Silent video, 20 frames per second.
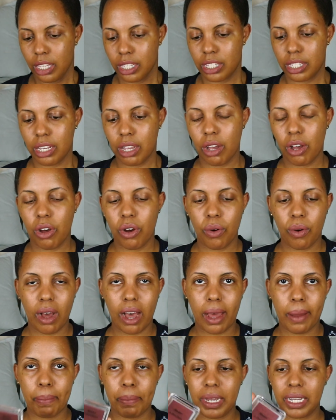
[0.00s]

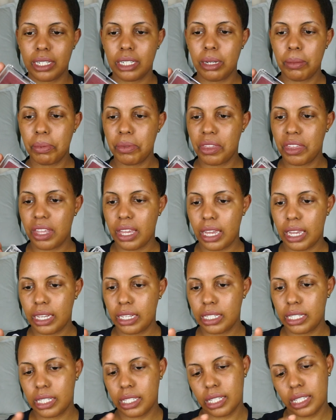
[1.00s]
So I picked up
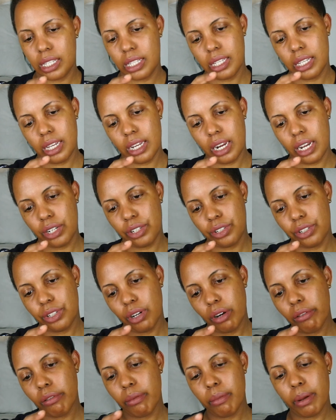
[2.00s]
this, and I
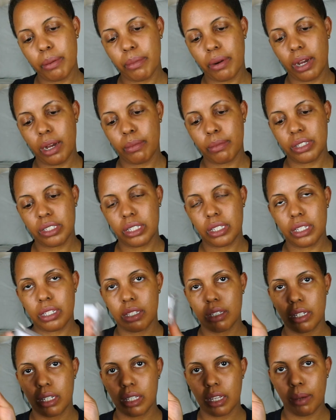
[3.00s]
don't remember how much
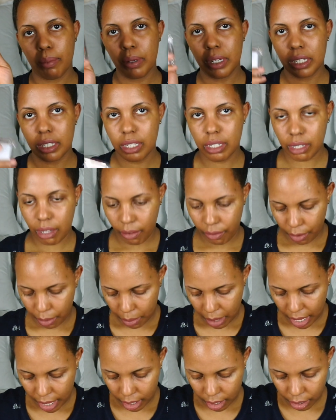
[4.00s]
this is. I picked this up
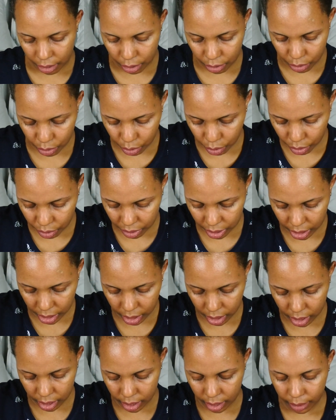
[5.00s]
from And Other
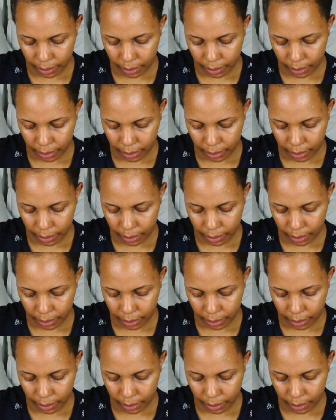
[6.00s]
Stories.